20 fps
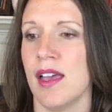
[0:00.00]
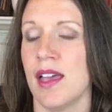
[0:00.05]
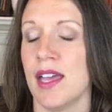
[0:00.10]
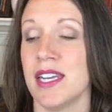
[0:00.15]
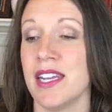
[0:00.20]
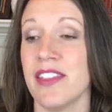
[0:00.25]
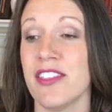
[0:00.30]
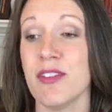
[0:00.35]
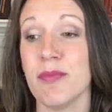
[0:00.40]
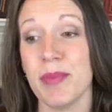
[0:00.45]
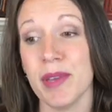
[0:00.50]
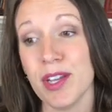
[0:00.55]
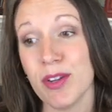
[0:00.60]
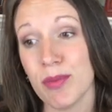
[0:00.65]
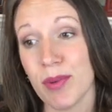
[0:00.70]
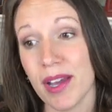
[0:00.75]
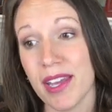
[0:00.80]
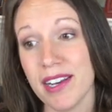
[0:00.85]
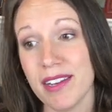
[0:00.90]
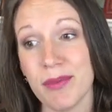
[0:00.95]
Another big
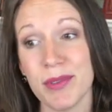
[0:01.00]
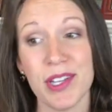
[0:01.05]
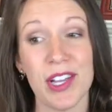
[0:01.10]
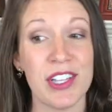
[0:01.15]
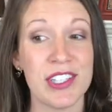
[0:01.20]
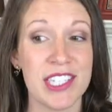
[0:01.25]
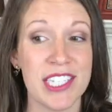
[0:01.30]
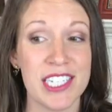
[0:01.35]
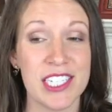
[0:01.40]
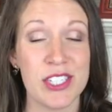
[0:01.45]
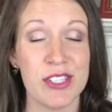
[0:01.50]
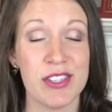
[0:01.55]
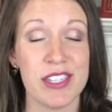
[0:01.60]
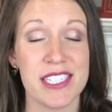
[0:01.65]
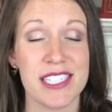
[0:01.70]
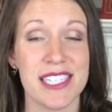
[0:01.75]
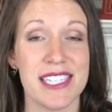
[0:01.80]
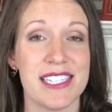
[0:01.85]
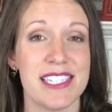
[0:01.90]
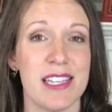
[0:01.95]
one, and we all need to do
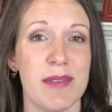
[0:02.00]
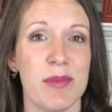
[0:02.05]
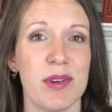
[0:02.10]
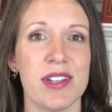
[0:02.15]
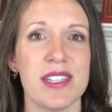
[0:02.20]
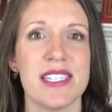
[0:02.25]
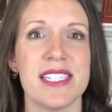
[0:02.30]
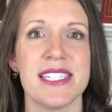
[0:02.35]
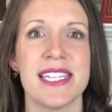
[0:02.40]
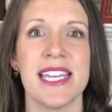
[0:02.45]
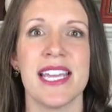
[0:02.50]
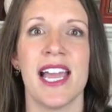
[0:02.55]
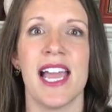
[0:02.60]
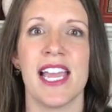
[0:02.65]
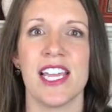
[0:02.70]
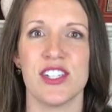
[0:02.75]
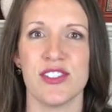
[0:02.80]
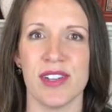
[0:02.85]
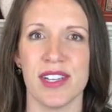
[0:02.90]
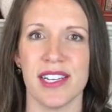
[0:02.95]
this summer, is stay
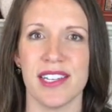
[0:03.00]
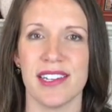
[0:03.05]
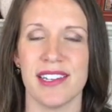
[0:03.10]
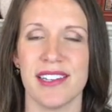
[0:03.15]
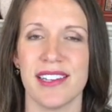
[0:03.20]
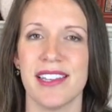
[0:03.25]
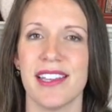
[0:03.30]
hydrated.